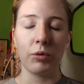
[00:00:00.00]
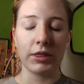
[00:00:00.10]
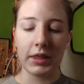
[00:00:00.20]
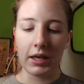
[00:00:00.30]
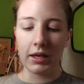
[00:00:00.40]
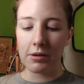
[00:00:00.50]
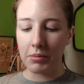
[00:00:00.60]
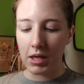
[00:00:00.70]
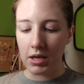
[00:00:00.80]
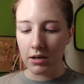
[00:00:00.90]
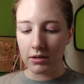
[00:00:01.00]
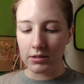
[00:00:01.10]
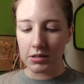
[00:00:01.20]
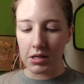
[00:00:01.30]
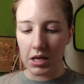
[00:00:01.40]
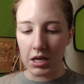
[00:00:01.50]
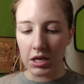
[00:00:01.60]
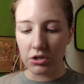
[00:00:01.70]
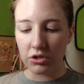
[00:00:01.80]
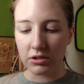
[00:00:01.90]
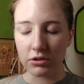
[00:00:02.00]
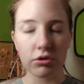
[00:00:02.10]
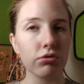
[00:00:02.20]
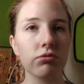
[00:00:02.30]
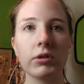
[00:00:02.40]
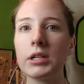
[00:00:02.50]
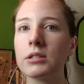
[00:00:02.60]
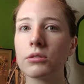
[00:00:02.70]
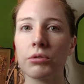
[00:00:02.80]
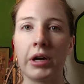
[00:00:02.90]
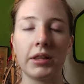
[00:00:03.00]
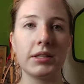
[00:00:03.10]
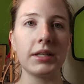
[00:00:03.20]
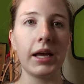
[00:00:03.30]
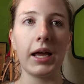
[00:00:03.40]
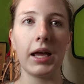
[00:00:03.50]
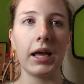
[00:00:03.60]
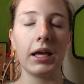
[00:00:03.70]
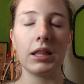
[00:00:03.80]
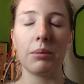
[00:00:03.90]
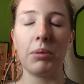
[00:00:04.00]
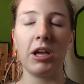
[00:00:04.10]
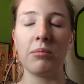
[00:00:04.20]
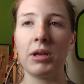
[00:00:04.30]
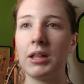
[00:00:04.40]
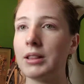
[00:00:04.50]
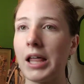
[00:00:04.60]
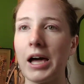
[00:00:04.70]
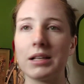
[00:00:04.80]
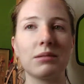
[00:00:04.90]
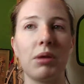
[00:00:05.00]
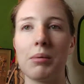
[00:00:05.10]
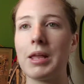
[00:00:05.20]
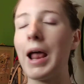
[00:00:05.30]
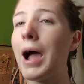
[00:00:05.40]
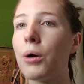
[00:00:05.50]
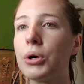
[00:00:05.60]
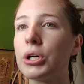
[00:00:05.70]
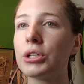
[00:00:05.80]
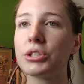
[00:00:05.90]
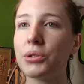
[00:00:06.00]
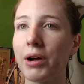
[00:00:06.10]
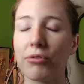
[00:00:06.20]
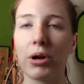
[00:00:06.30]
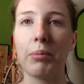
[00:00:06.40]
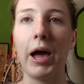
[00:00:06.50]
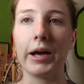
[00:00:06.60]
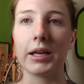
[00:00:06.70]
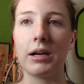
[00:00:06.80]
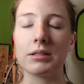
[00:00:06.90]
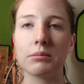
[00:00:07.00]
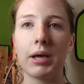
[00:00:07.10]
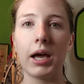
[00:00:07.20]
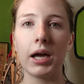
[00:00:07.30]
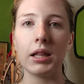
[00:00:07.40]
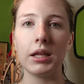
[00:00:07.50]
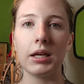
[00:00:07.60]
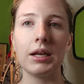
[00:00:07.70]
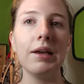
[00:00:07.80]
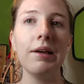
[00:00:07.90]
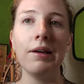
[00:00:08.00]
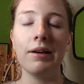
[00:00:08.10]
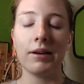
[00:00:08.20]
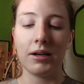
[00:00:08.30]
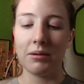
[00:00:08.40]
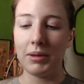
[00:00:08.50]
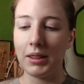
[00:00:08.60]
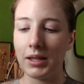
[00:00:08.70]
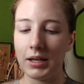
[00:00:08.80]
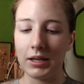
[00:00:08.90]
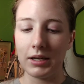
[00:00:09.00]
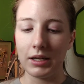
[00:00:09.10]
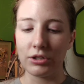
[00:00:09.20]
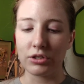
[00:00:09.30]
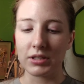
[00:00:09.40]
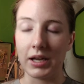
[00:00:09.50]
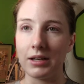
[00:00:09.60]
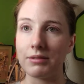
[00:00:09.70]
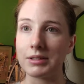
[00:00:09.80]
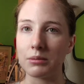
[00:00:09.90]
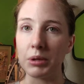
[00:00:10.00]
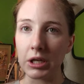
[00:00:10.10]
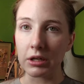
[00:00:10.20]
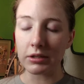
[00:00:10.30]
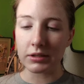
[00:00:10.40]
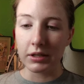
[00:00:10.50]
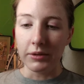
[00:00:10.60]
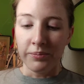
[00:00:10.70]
with them, and they just crease throughout the day. The pigment lasts maybe an hour or 2 after I pack it onto my eyelid, and then it just kind of disappears.